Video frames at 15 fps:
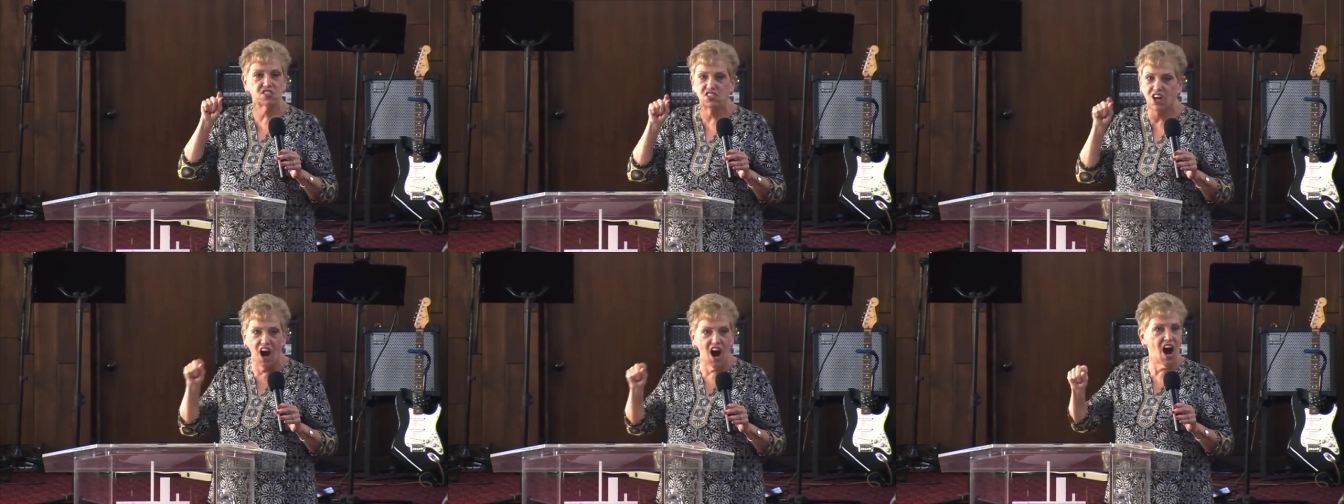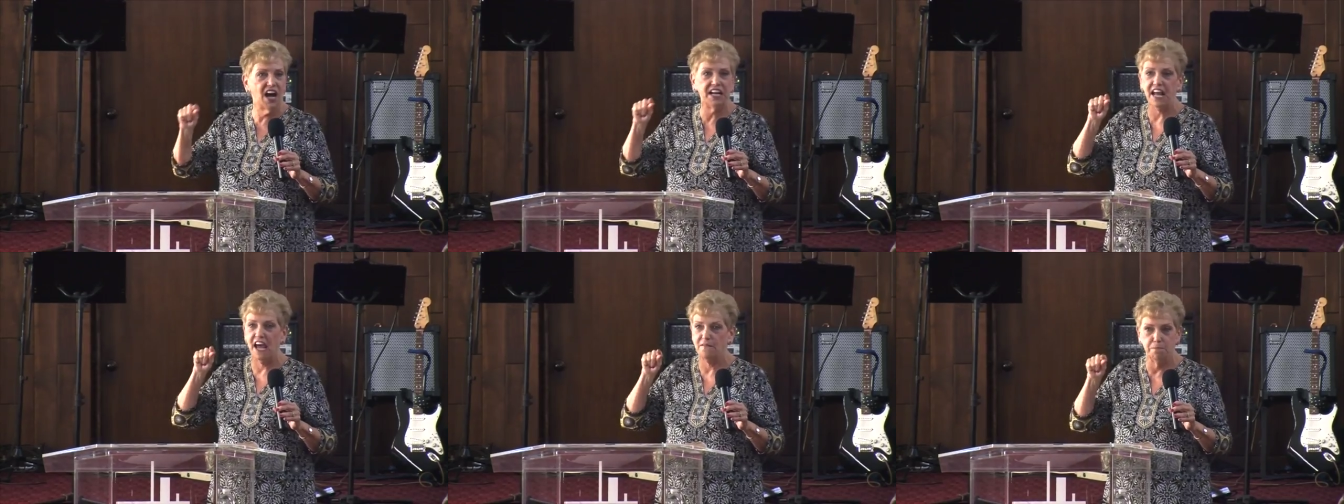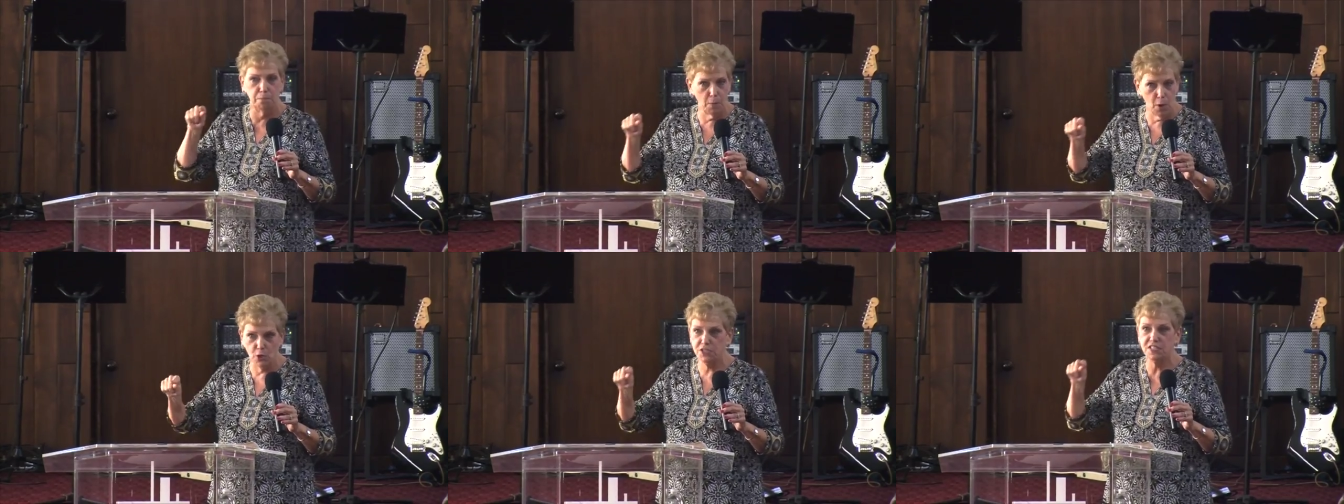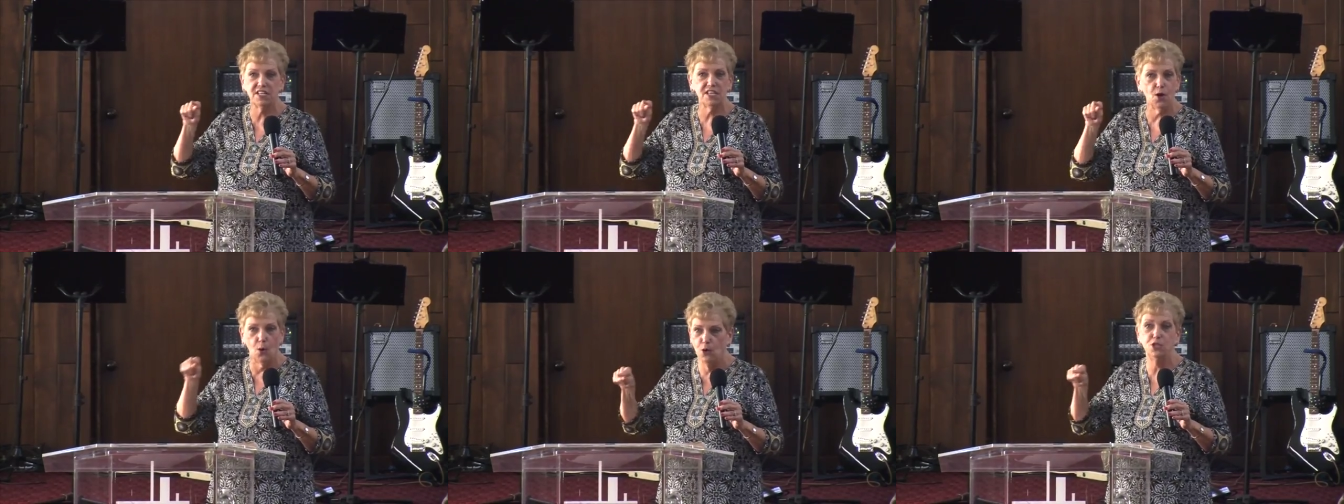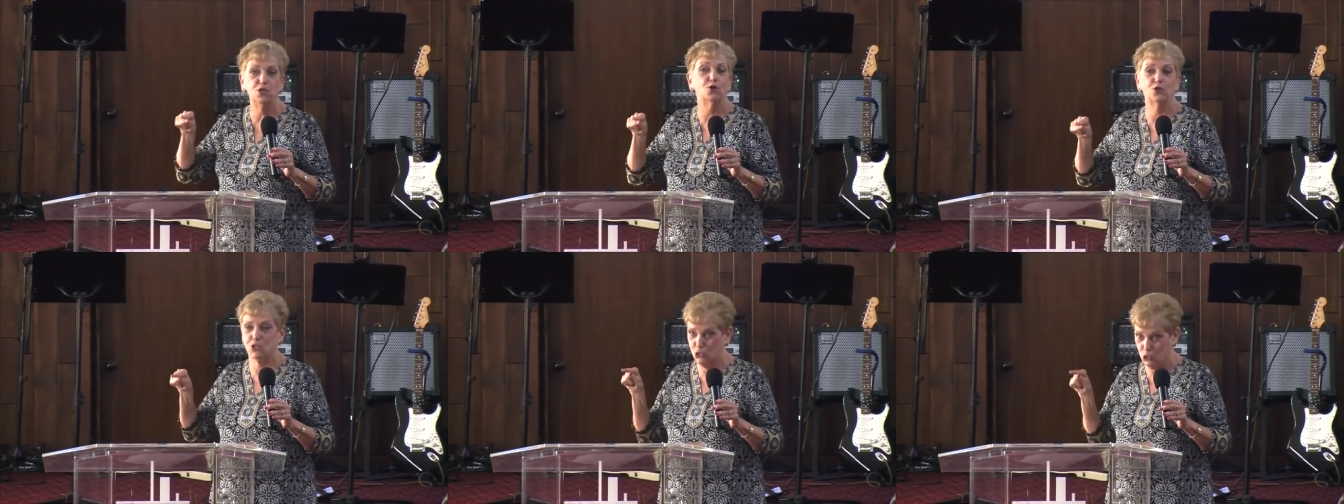God have mercy on
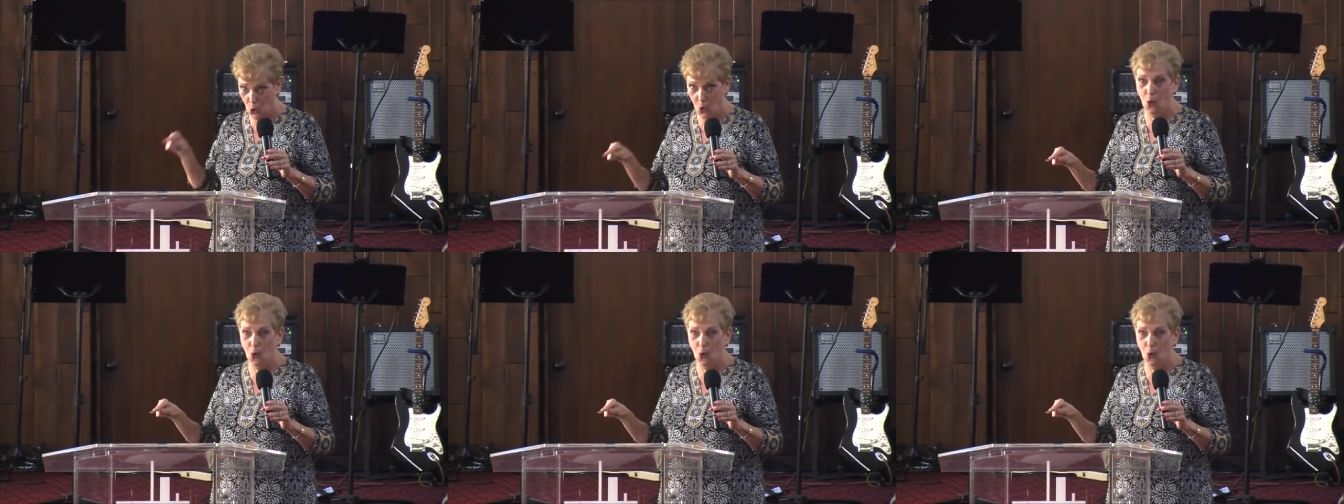your soul.